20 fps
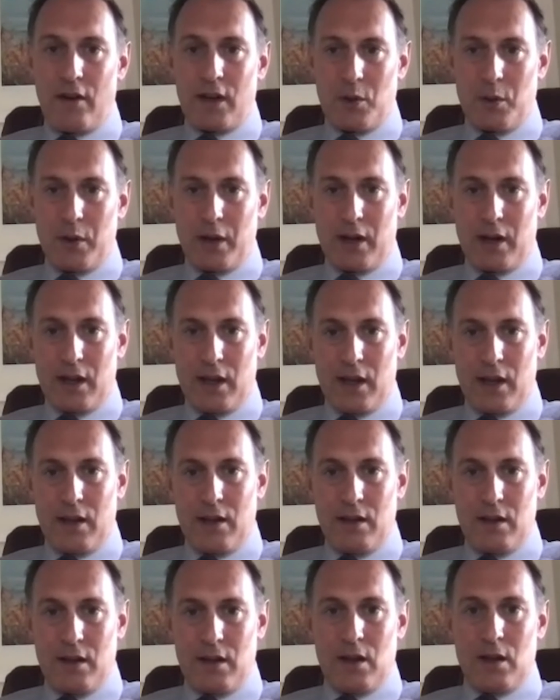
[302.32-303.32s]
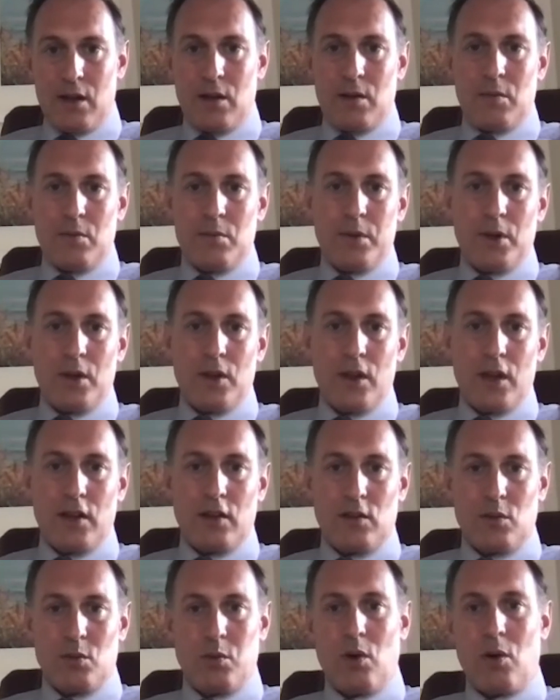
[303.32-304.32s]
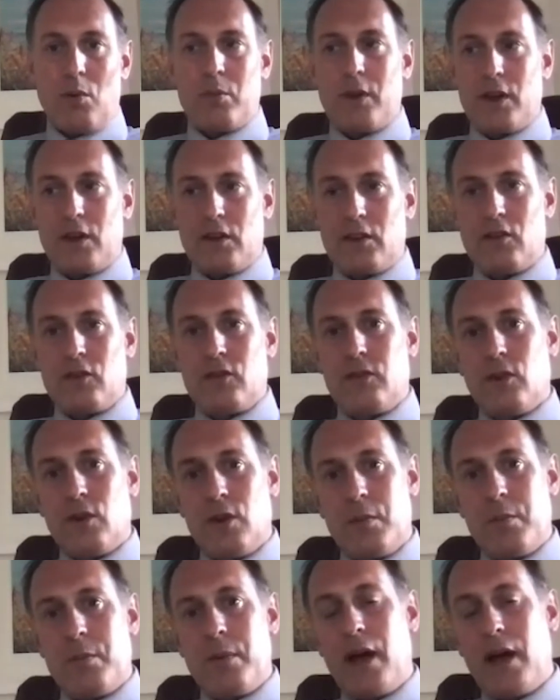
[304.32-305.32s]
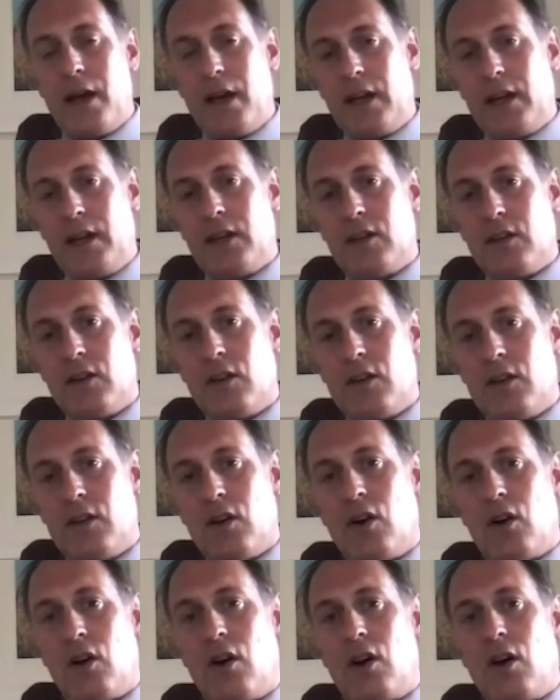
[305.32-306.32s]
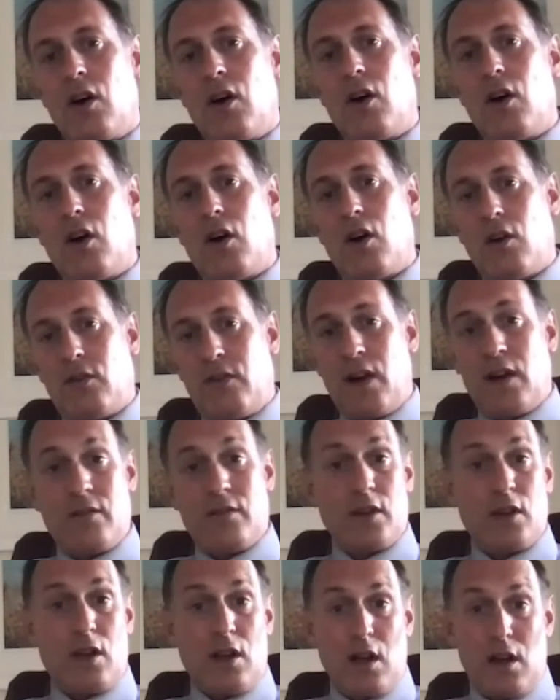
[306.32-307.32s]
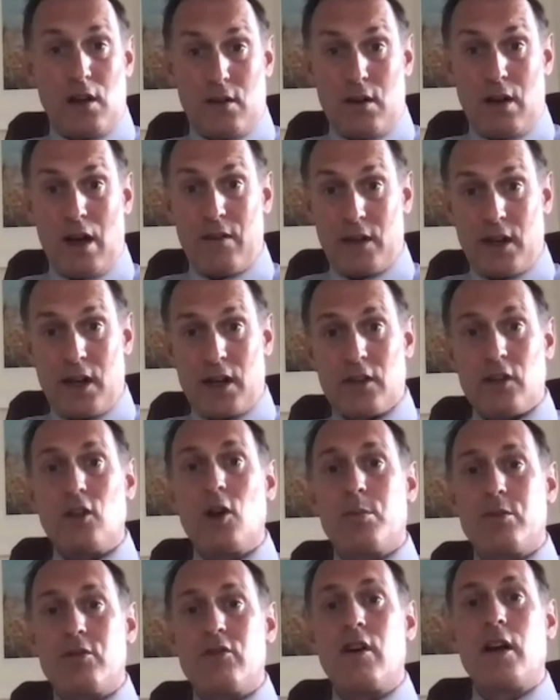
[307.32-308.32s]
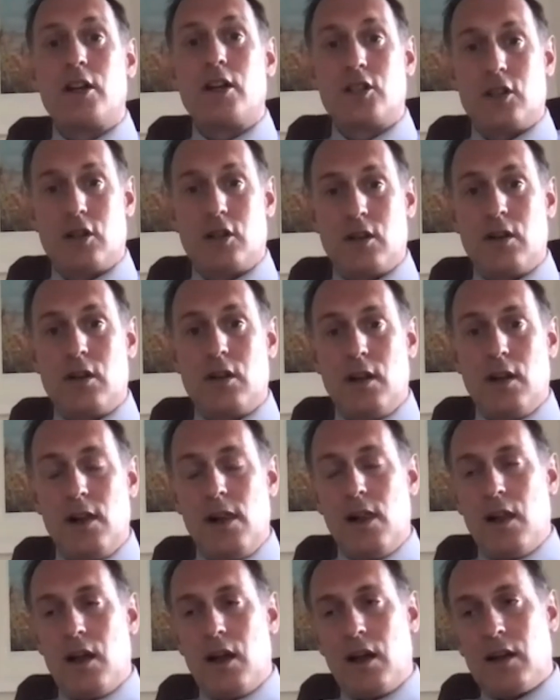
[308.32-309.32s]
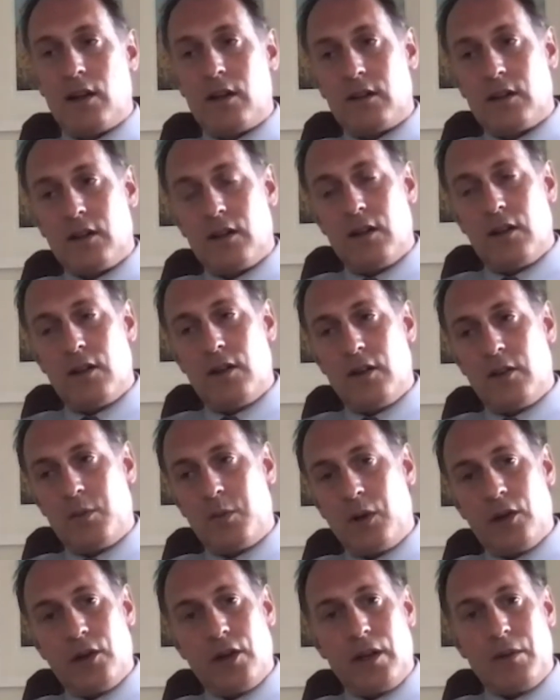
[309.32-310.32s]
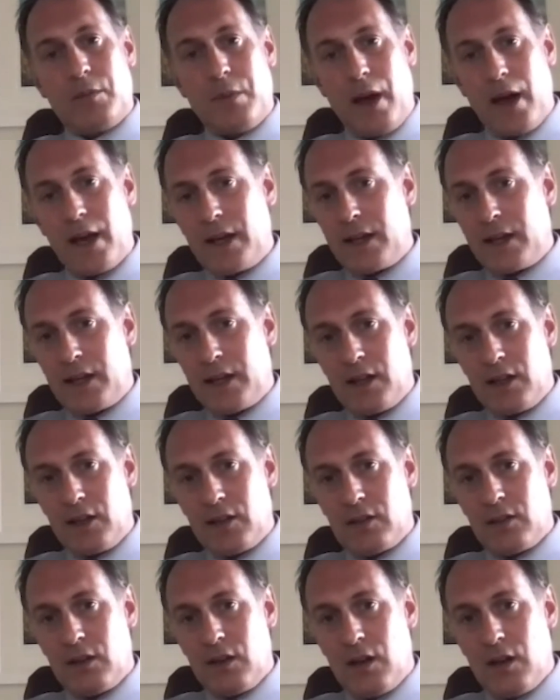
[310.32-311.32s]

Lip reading: quickly, but they swap this for the pain of having had the operation. And this will need painkillers